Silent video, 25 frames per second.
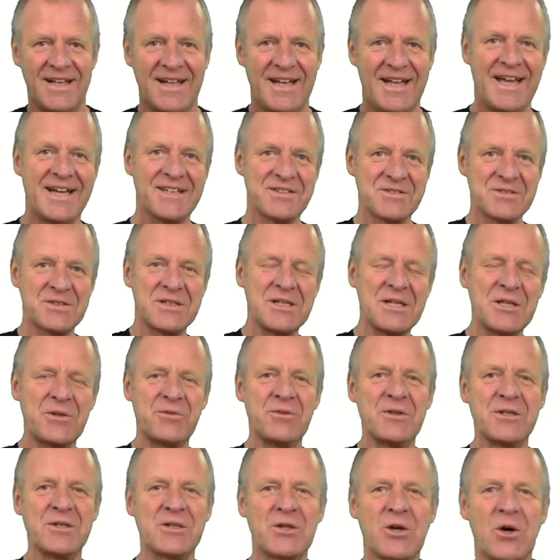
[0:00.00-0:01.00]
Welcome to
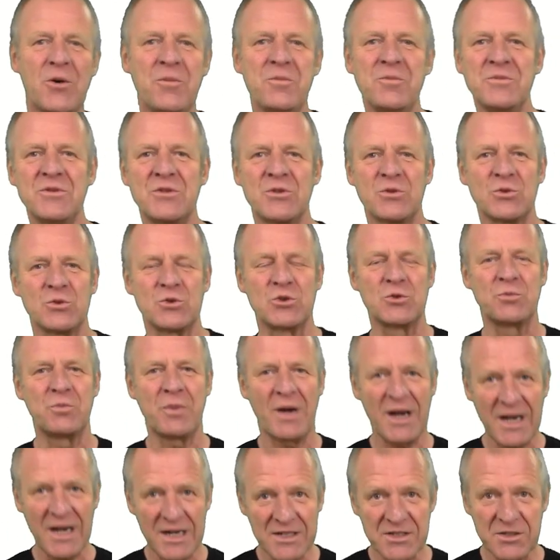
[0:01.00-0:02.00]
Formula Drilling
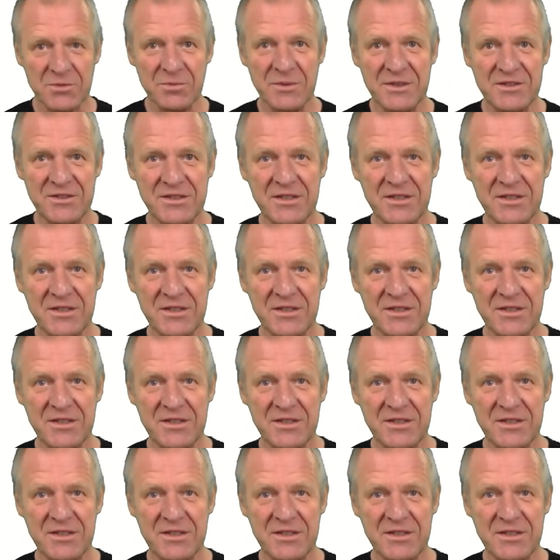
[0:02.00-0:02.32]
Engineering.